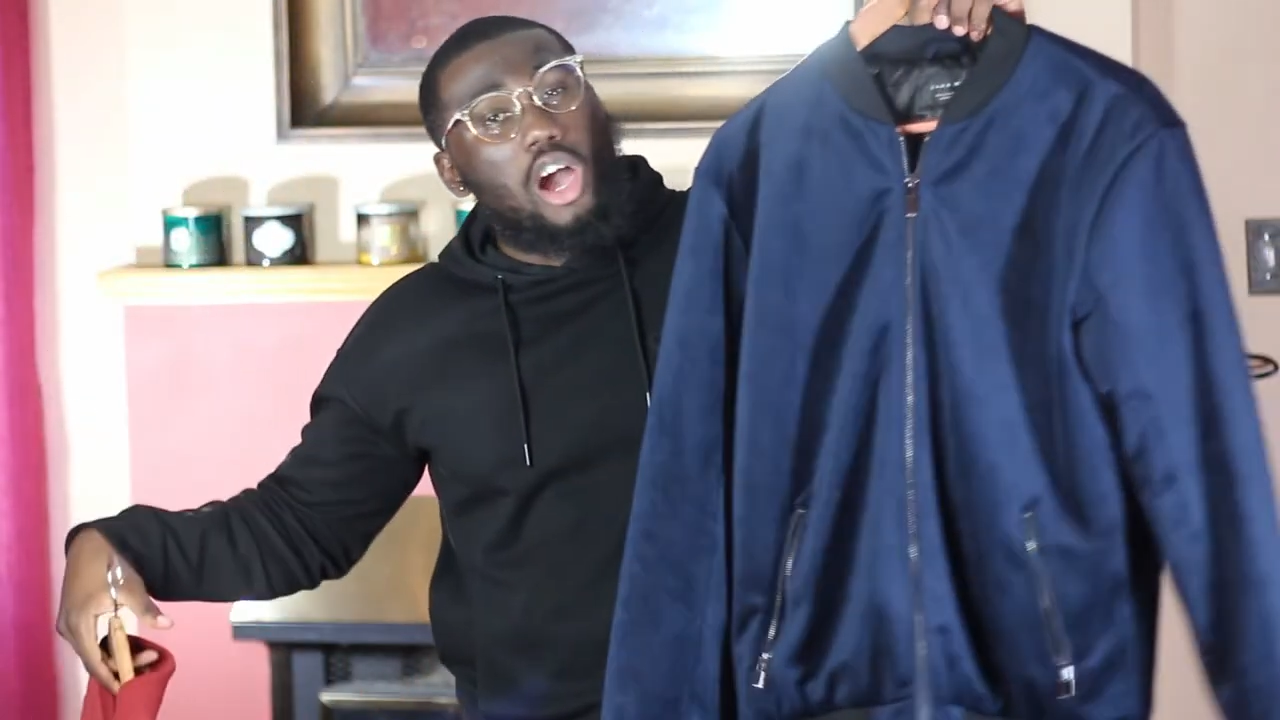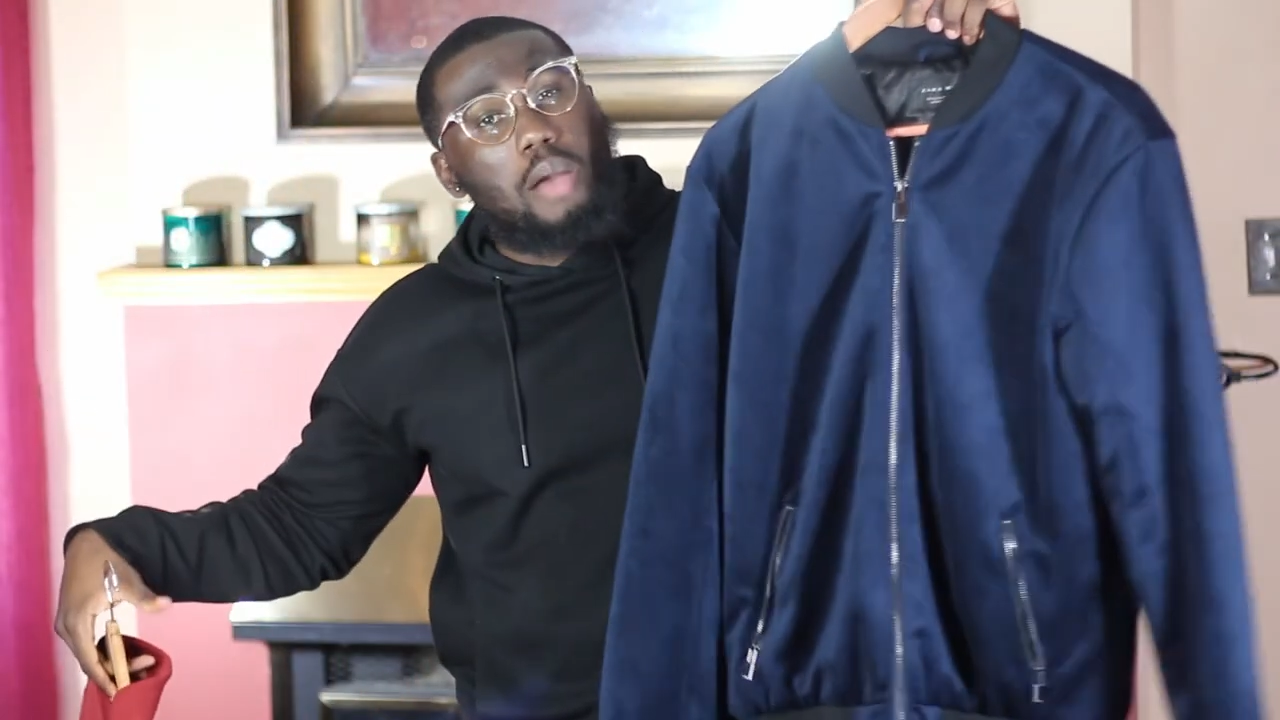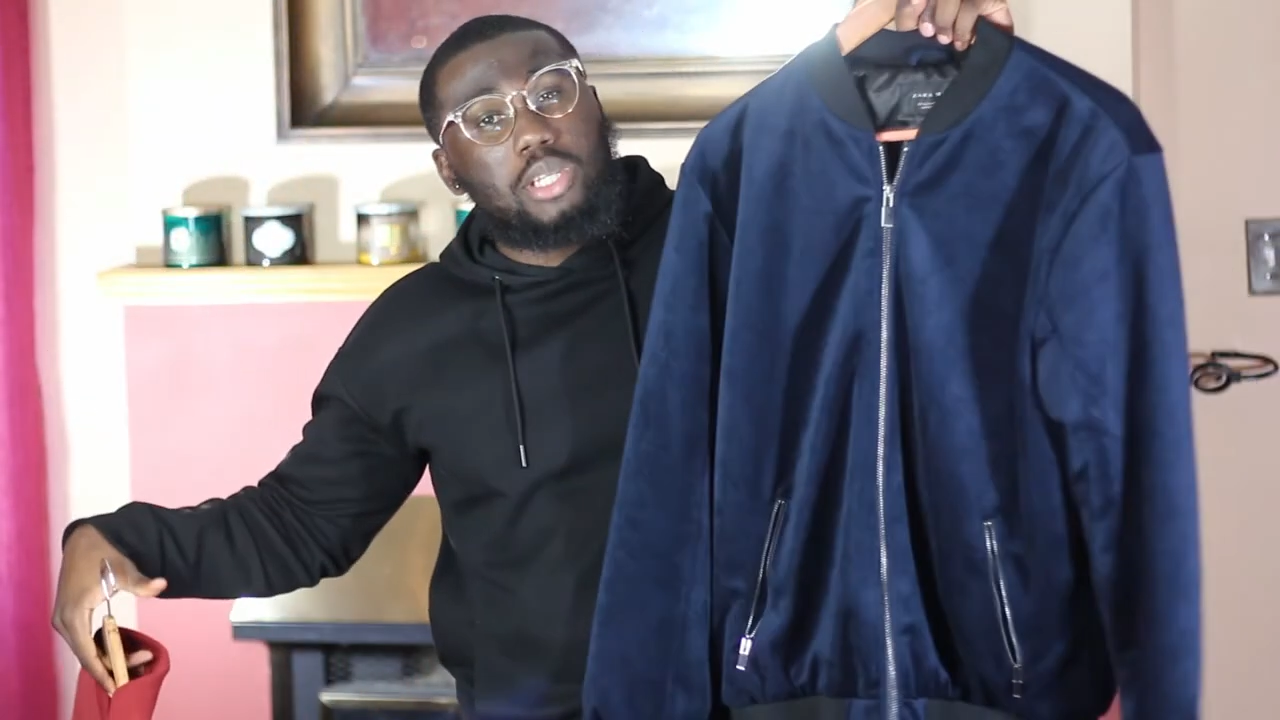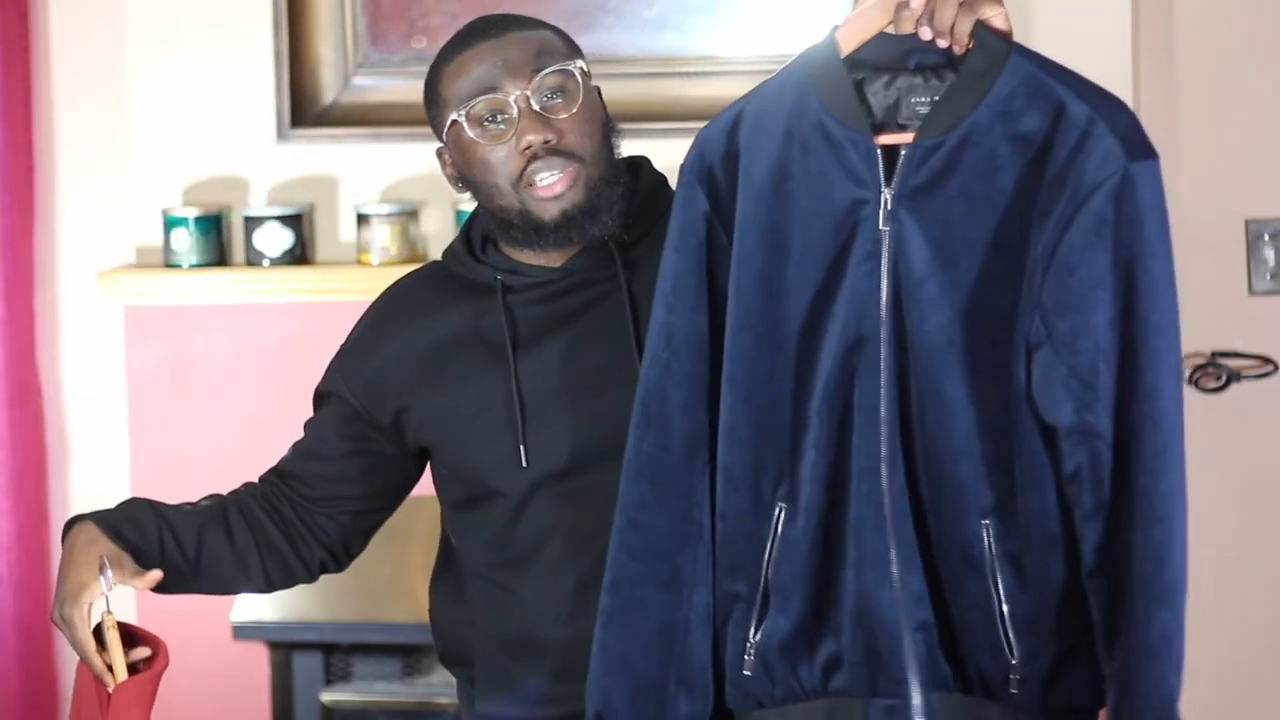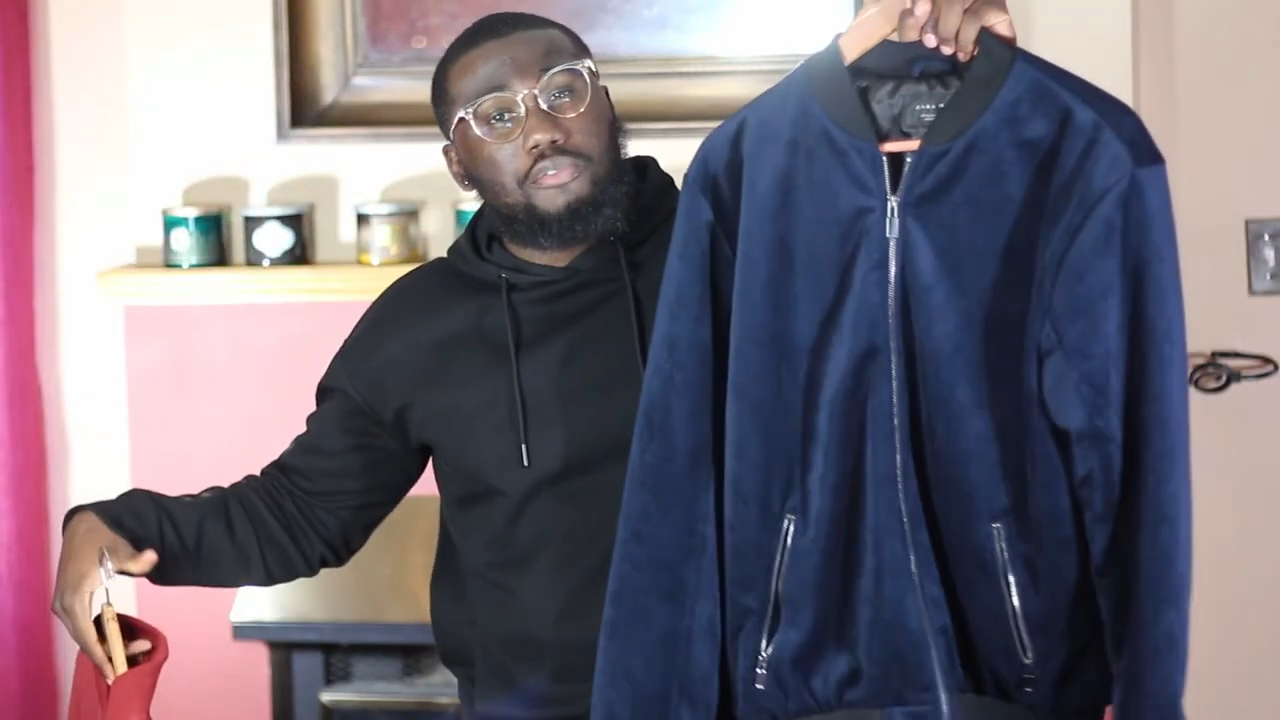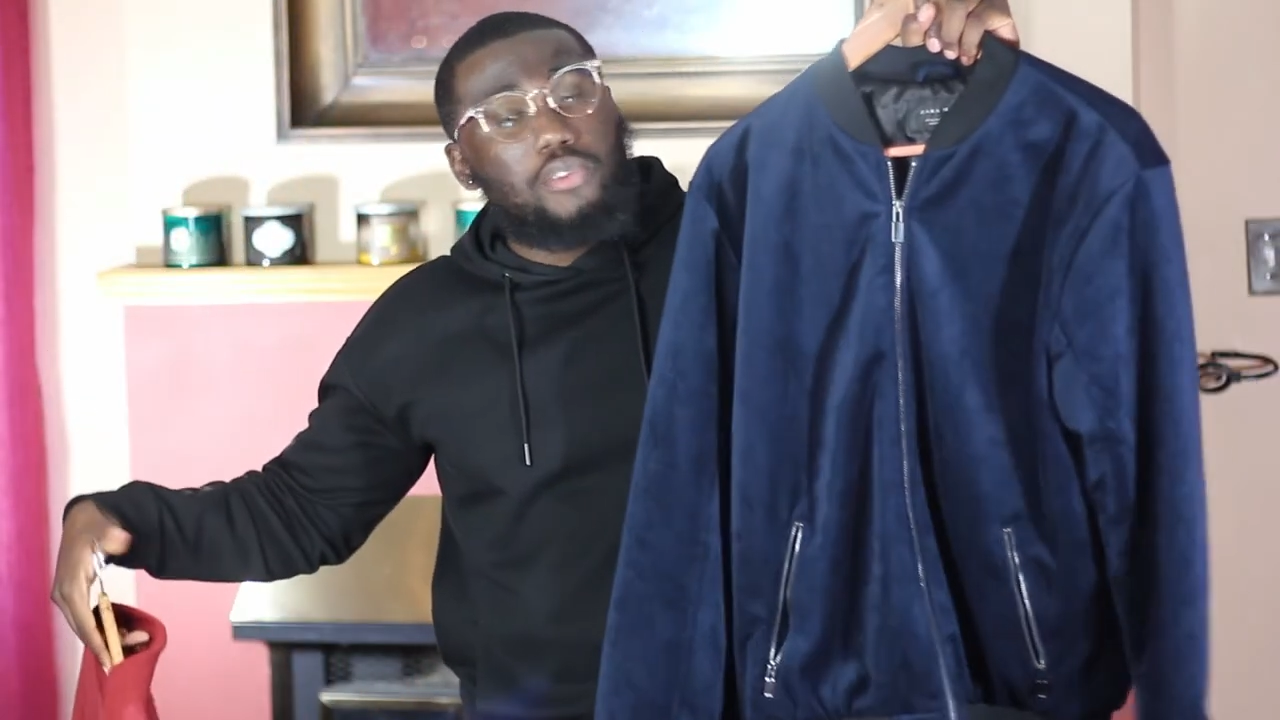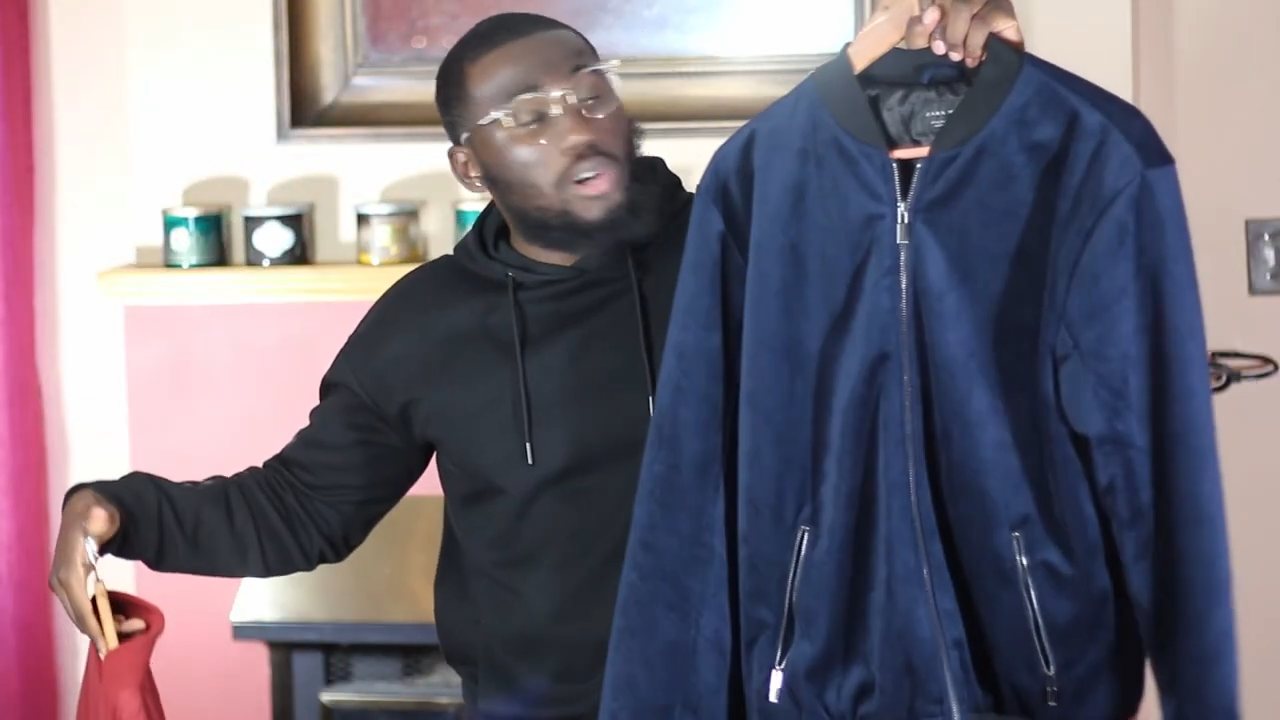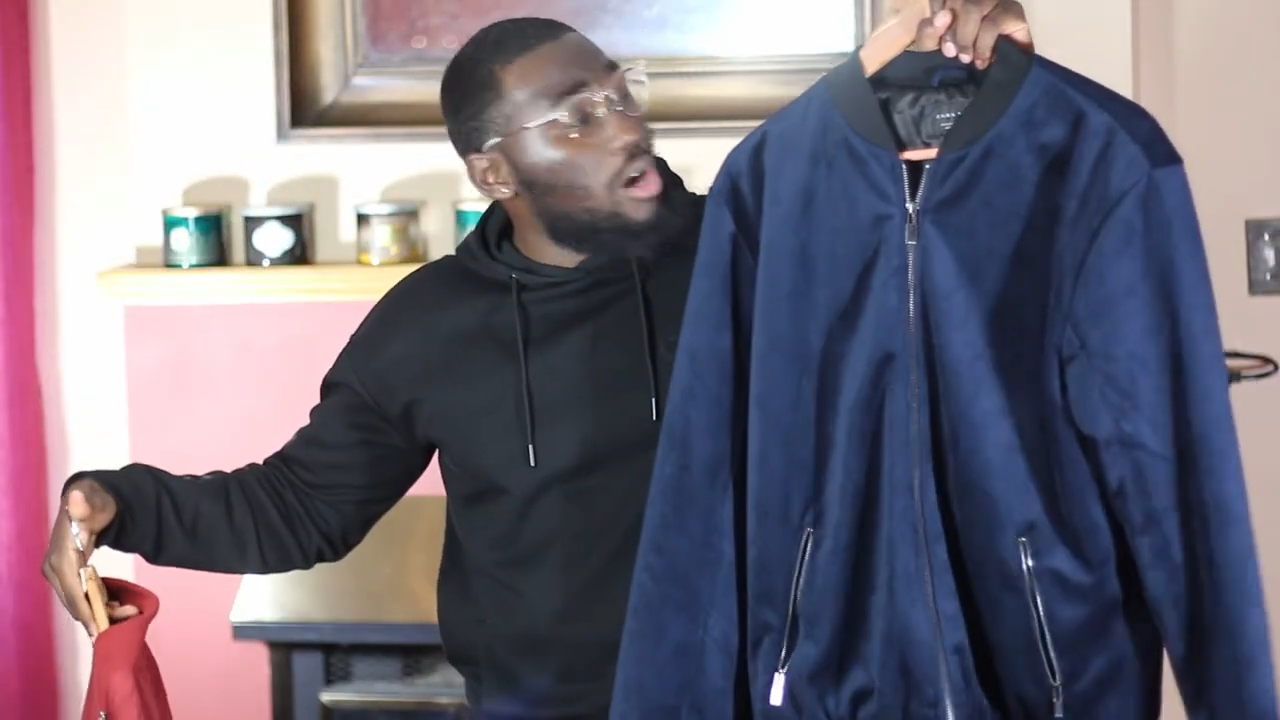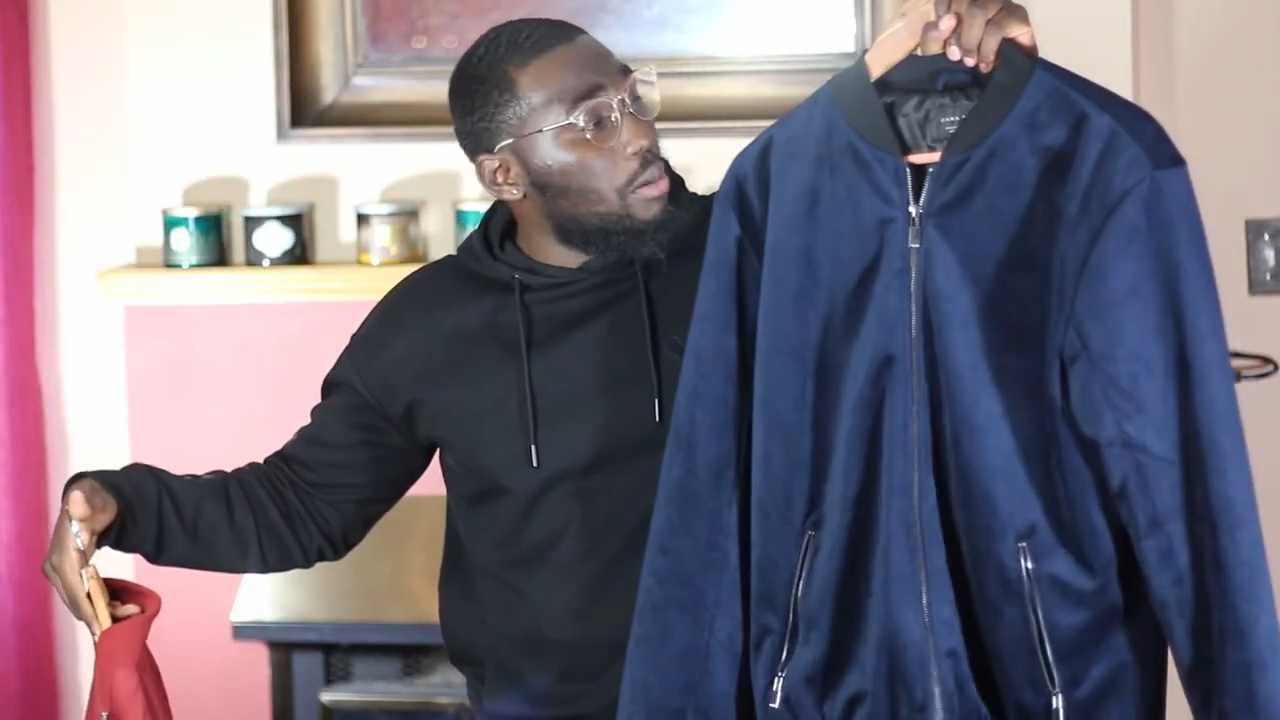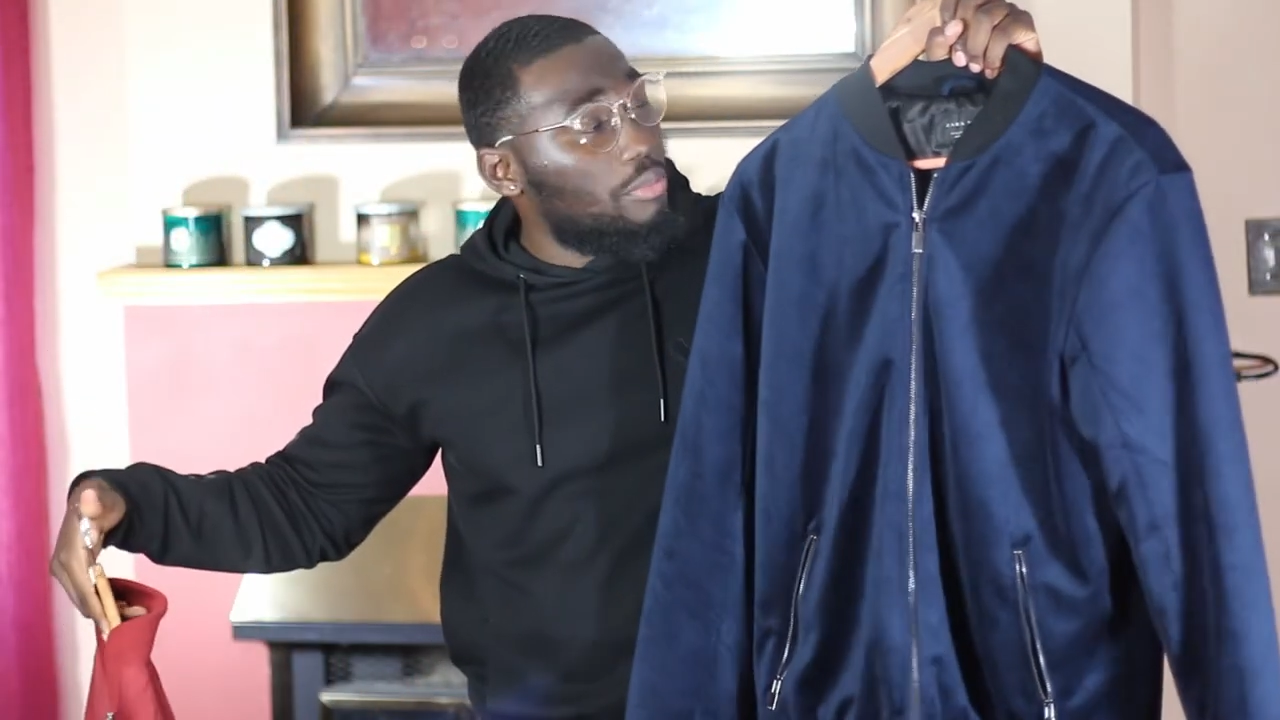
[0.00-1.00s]
option
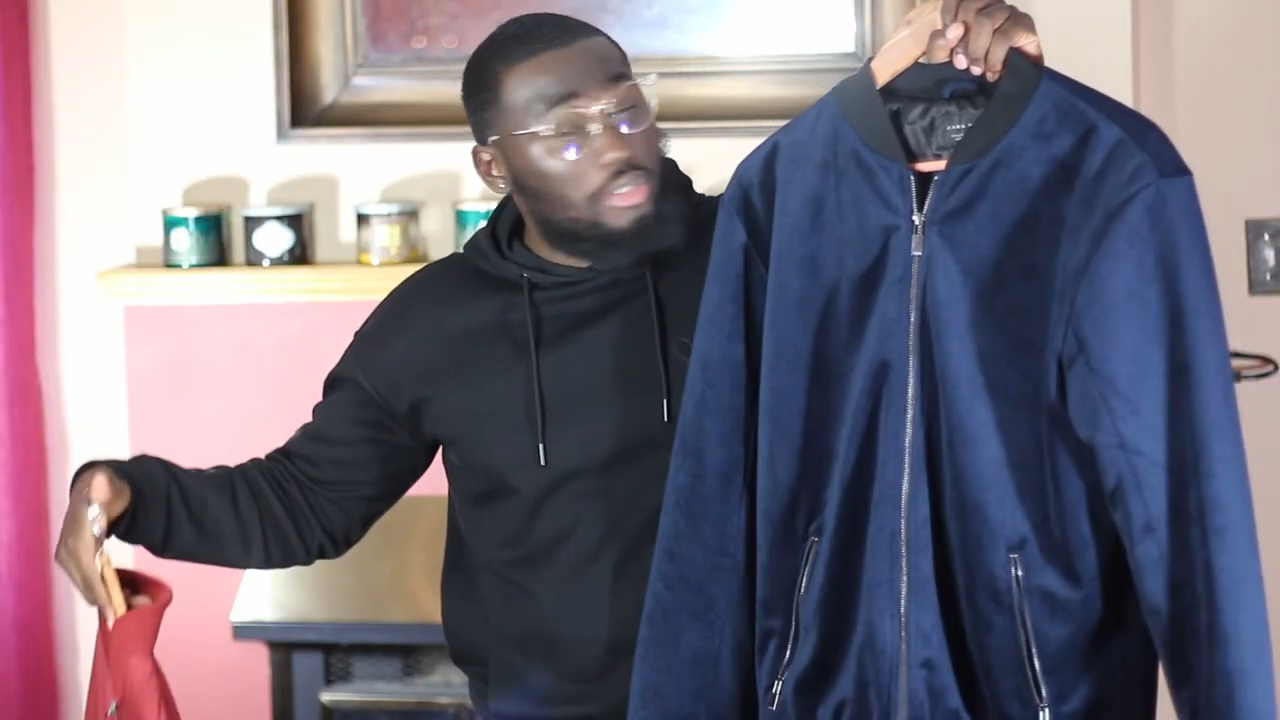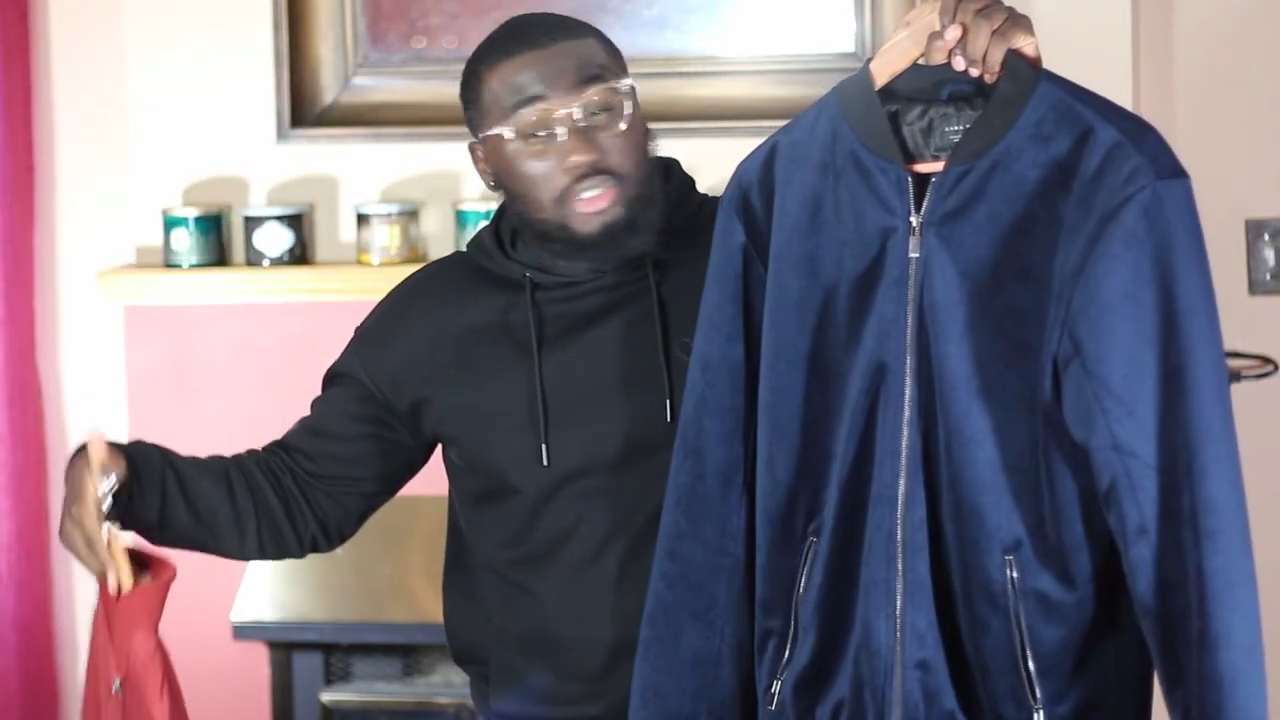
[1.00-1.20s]
for